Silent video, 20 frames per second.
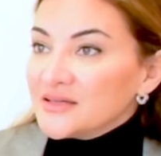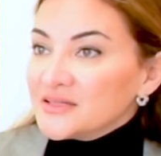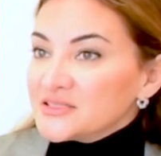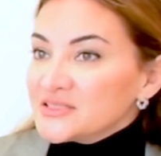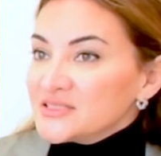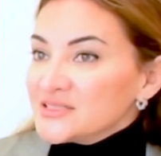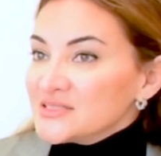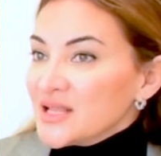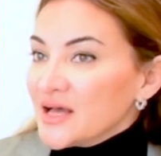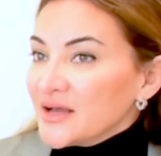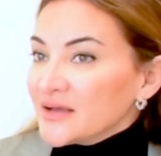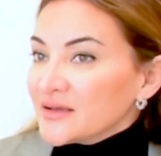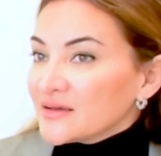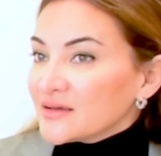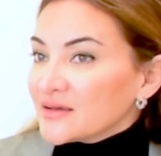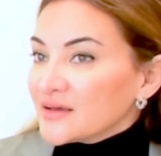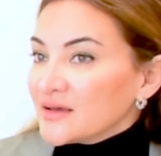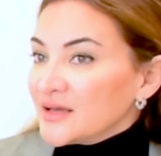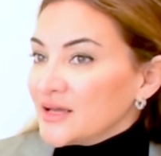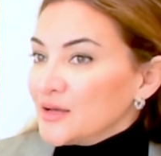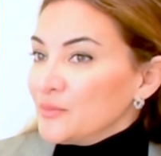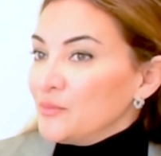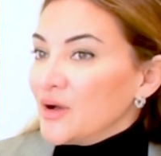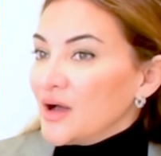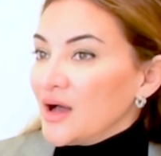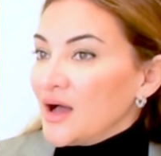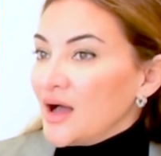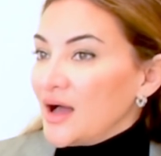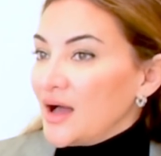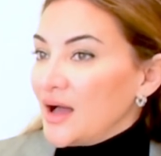she's like,
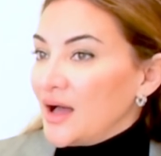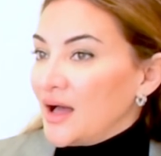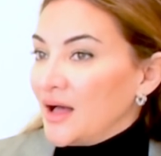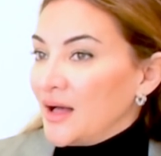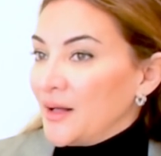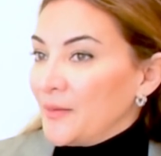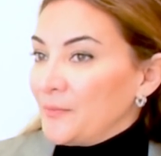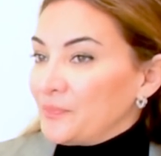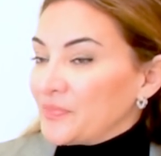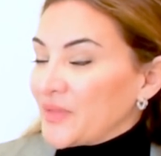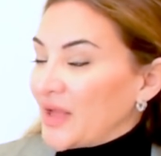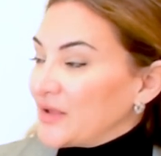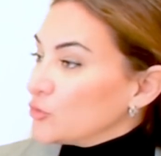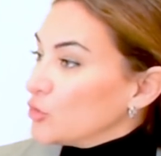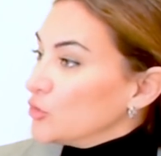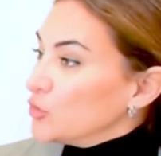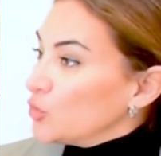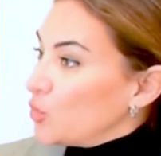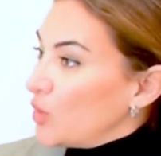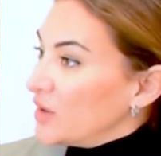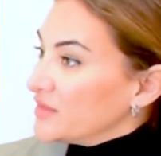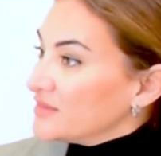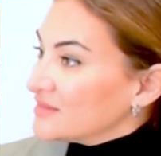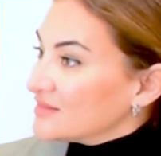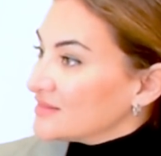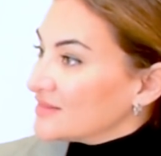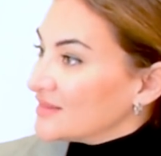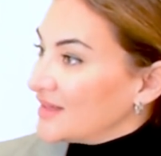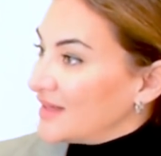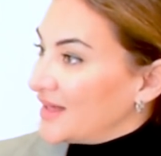Heba, um, I told her
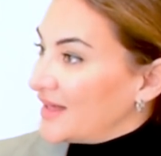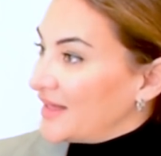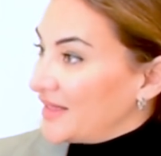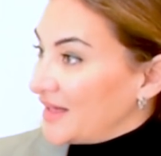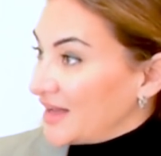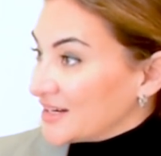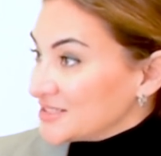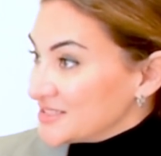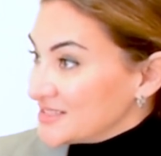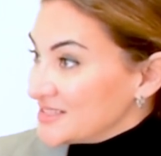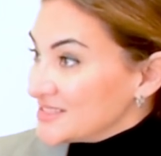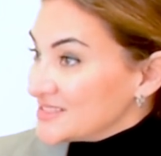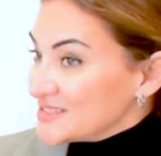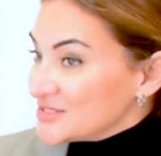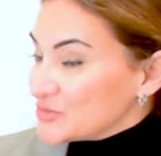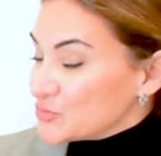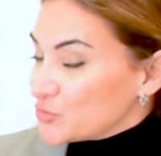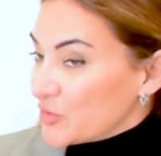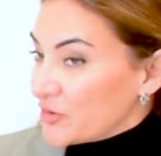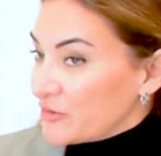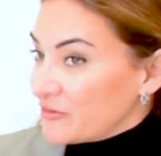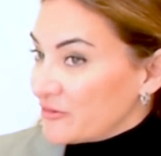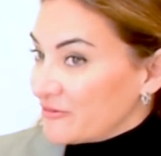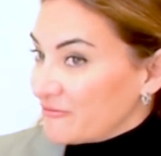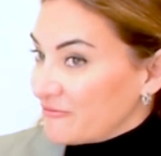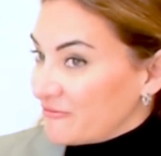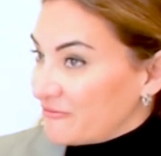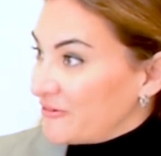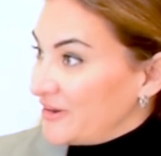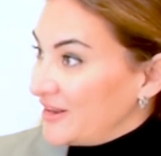what... Actually, this is where
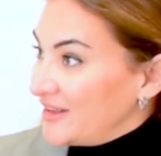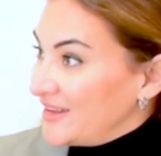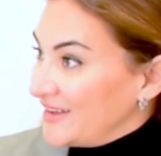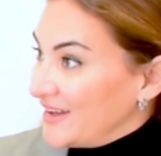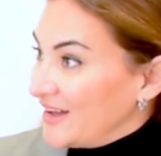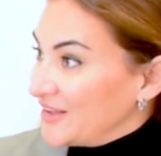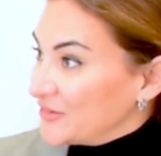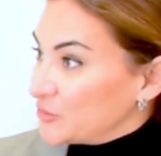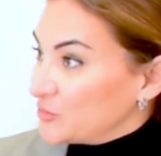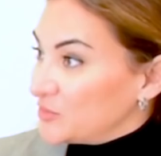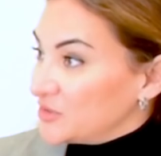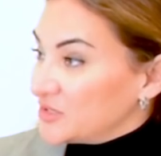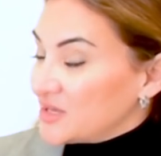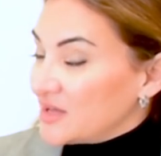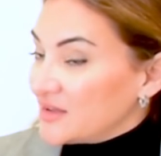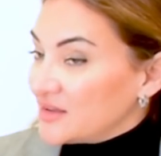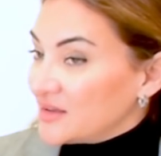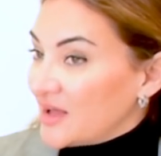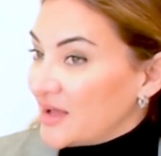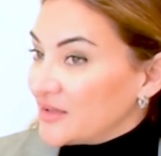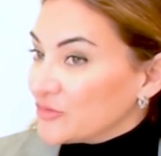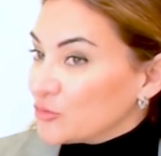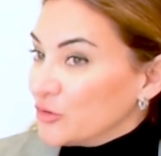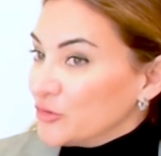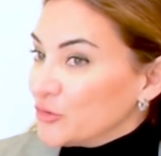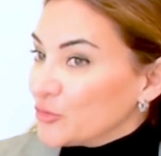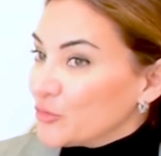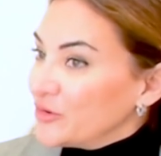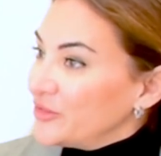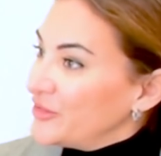it really got me. I, I
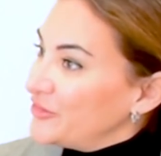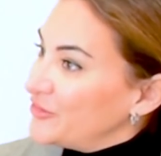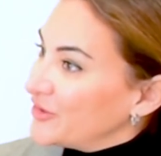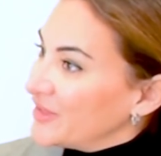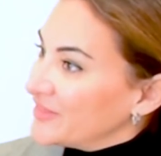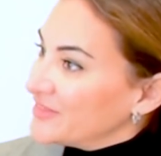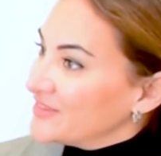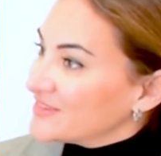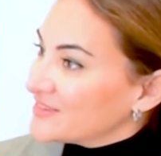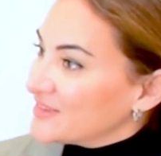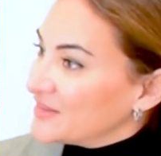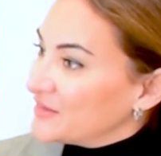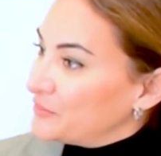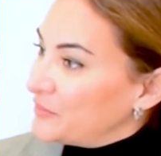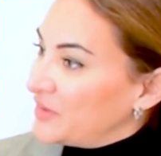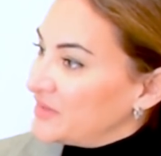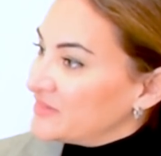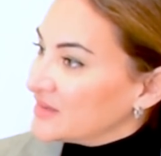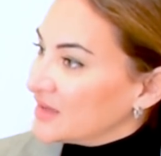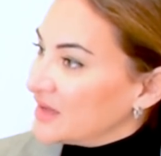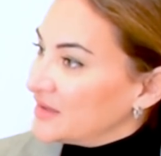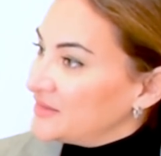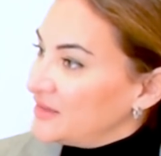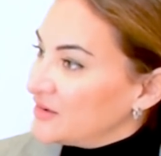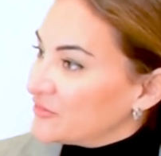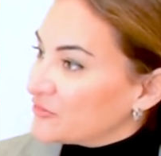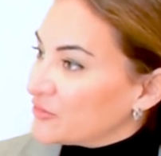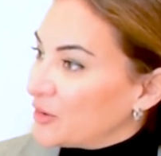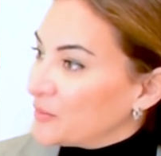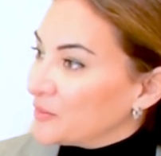told her, where did you get this amazing
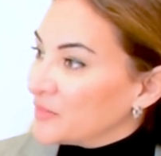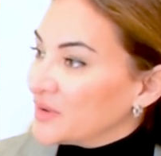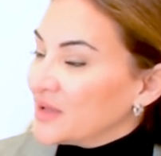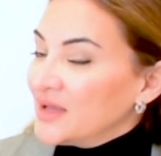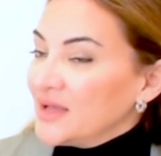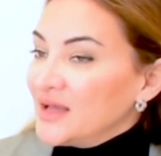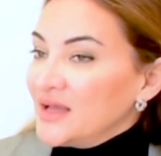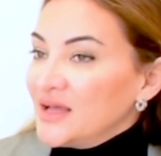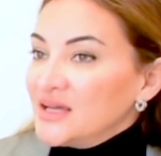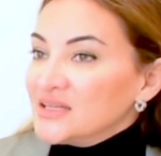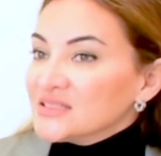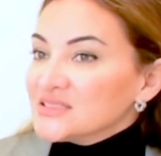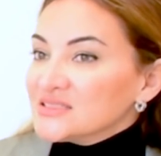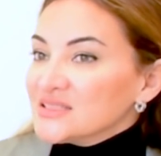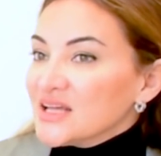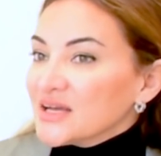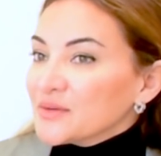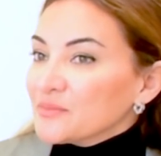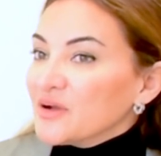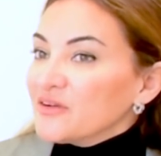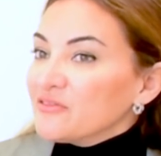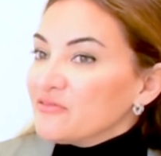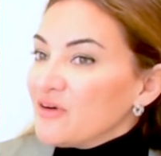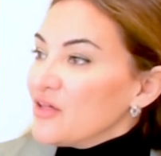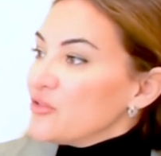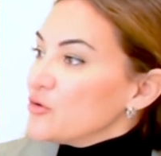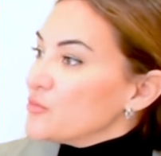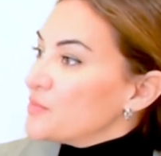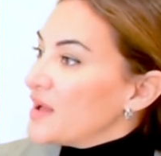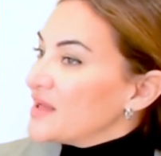idea from? She's like, my
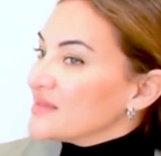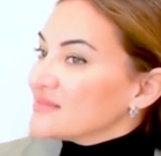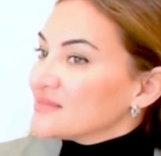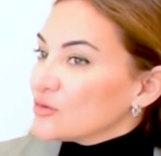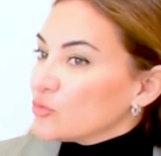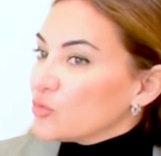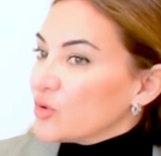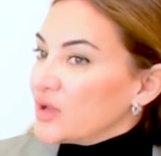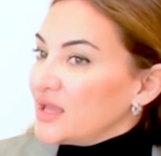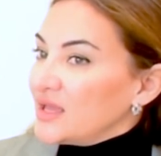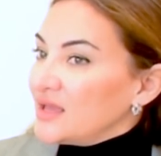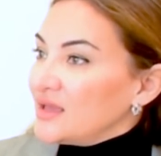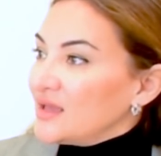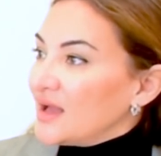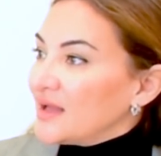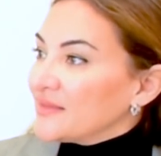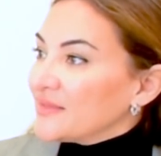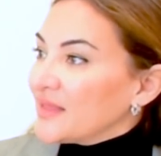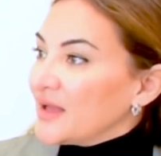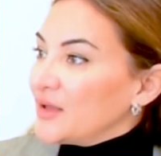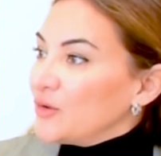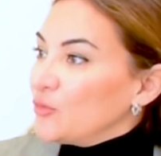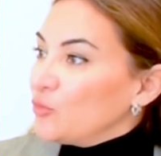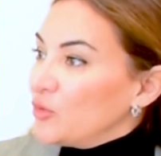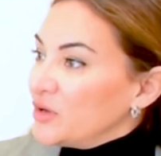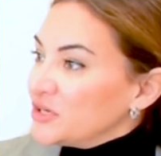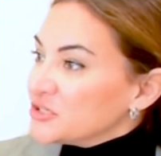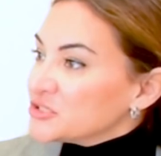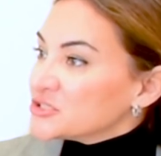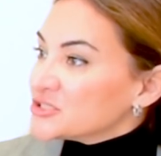father passed away, and I
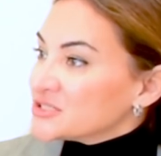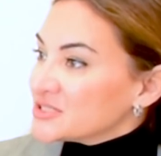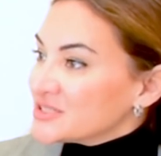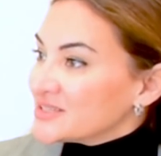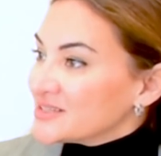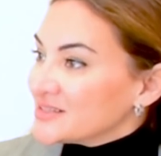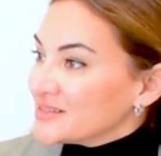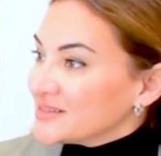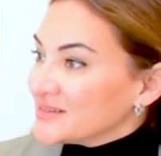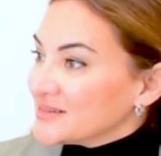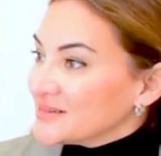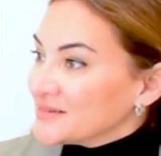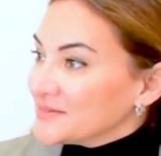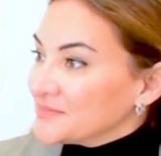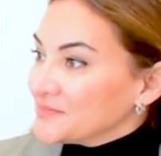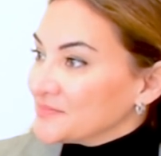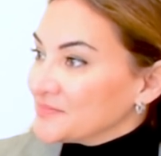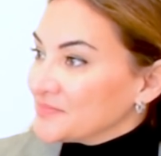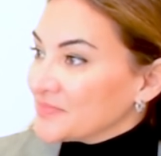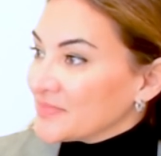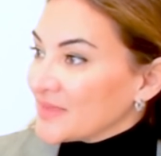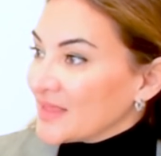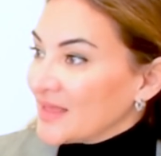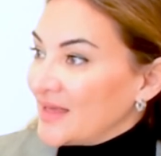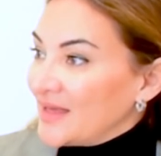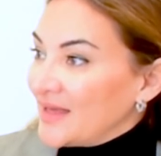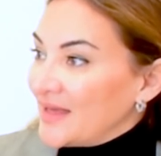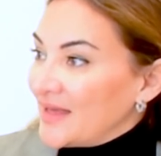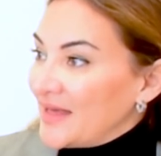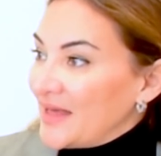wished
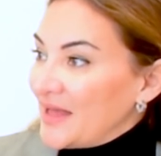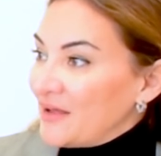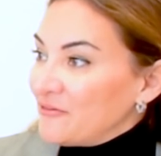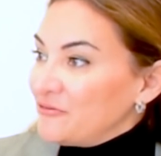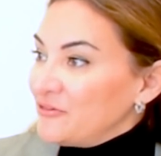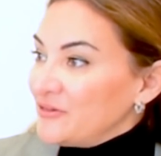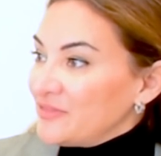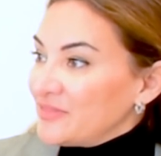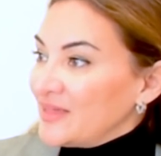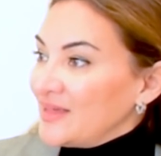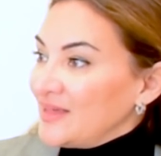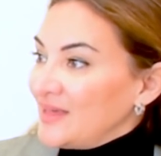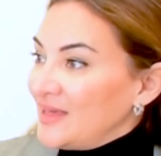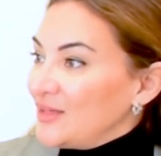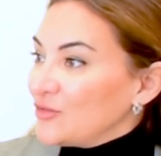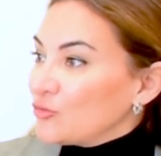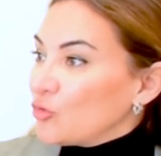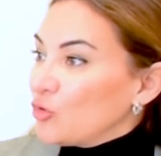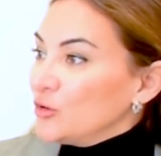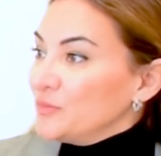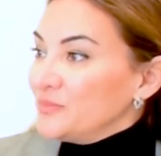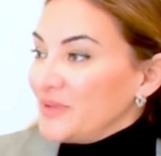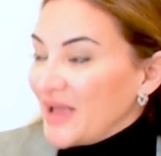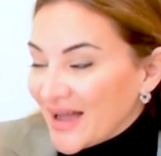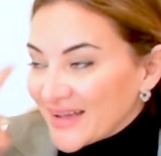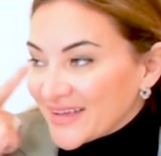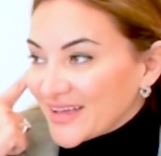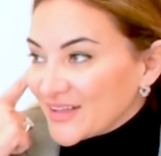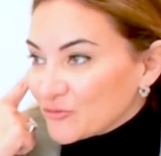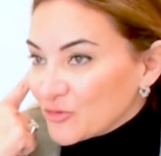everything he told me
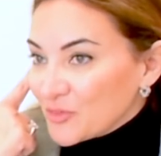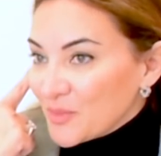I can